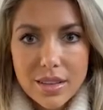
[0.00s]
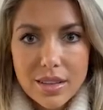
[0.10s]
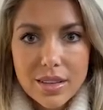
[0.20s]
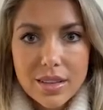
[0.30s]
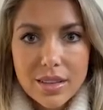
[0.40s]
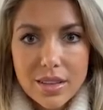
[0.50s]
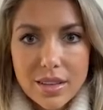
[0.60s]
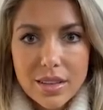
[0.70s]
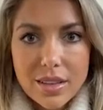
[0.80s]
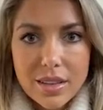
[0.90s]

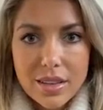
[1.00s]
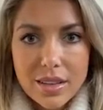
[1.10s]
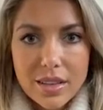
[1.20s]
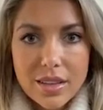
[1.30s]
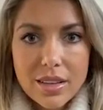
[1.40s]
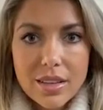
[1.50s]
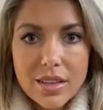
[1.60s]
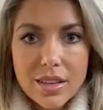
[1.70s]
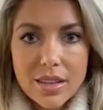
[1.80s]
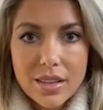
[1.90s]

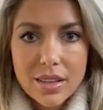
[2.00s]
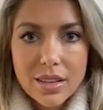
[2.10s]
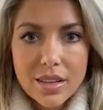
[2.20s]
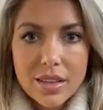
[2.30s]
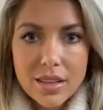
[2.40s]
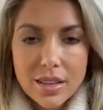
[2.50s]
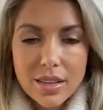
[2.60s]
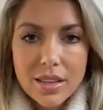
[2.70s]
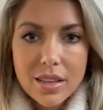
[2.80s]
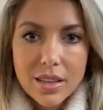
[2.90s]

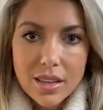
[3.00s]
(not speaking)